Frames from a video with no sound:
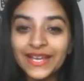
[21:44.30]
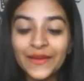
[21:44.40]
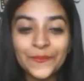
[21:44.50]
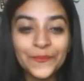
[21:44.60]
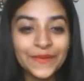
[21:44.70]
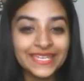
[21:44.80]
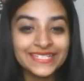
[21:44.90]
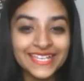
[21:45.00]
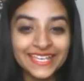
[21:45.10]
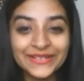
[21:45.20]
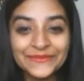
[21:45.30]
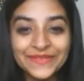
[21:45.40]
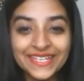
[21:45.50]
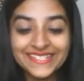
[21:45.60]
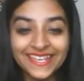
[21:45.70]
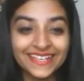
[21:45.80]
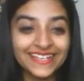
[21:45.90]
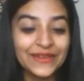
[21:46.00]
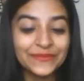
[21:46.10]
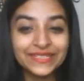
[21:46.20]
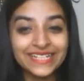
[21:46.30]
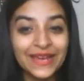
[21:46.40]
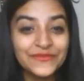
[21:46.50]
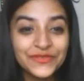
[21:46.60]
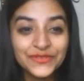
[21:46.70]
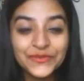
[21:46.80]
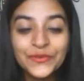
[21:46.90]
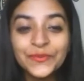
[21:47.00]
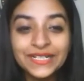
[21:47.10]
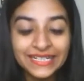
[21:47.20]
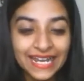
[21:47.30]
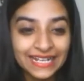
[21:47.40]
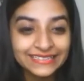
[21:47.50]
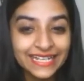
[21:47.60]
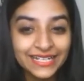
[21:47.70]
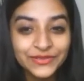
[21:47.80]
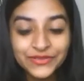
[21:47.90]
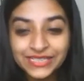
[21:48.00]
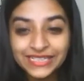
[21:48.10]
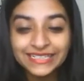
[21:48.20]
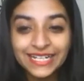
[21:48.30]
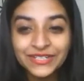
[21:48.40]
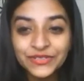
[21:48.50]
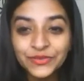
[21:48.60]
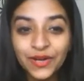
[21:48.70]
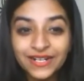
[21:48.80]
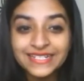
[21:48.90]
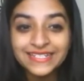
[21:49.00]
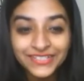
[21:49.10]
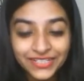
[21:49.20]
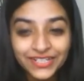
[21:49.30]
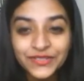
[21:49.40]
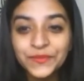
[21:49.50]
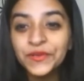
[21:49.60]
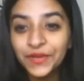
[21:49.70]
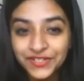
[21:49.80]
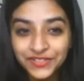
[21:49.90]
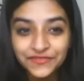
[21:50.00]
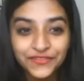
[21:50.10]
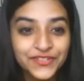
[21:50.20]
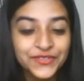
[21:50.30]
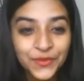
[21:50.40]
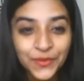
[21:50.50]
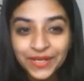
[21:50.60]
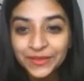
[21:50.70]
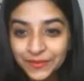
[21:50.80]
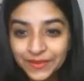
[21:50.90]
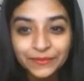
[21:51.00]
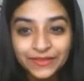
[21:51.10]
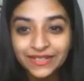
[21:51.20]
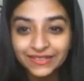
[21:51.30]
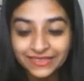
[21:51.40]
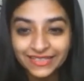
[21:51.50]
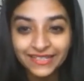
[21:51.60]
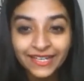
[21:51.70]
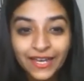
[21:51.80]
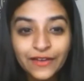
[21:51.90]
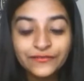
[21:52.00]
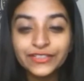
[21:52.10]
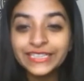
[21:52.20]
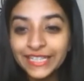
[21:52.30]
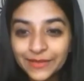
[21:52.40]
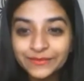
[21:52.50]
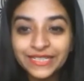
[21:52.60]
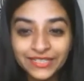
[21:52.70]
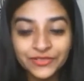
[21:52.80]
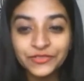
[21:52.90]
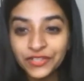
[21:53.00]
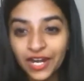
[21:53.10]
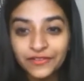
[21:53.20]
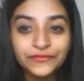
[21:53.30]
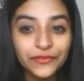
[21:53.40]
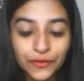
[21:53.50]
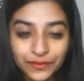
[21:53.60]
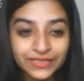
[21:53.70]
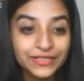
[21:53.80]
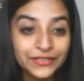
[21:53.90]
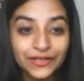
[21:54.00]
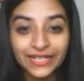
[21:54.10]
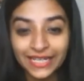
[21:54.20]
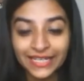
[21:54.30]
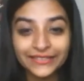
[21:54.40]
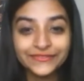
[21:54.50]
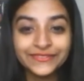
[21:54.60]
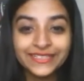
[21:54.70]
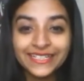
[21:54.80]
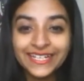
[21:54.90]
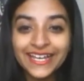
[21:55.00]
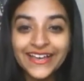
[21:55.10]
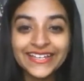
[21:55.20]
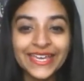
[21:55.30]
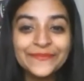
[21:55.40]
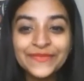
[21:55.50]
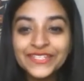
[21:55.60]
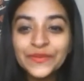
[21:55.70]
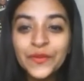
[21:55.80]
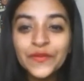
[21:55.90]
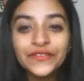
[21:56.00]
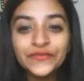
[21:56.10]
Amazing. I mean, I'm super glad to see that you are such an inspiration for so many people out there, for the aim that you carry forward in your life. Okay, so moving